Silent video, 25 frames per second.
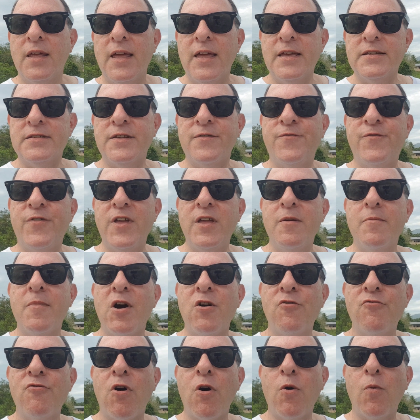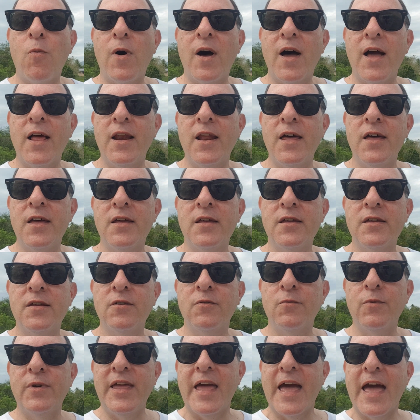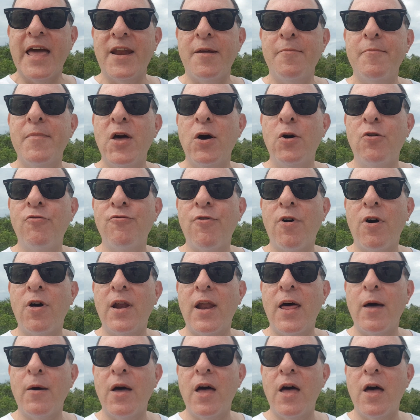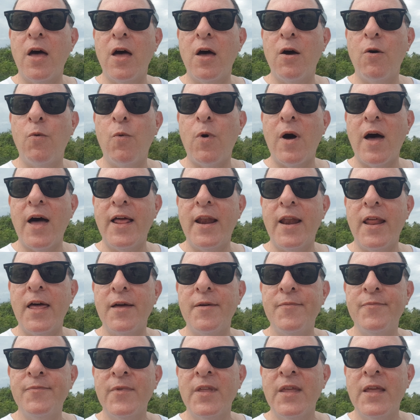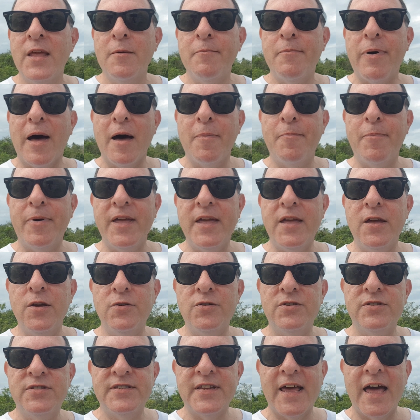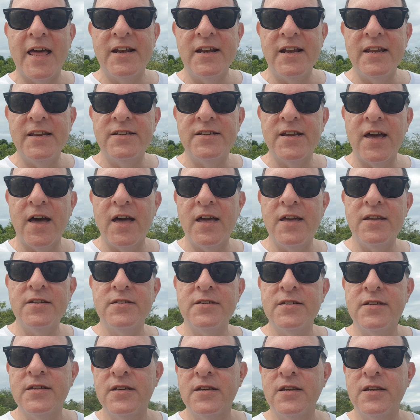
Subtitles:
It's a female Rottweiler. We had a male Rottweiler puppy who'd sadly died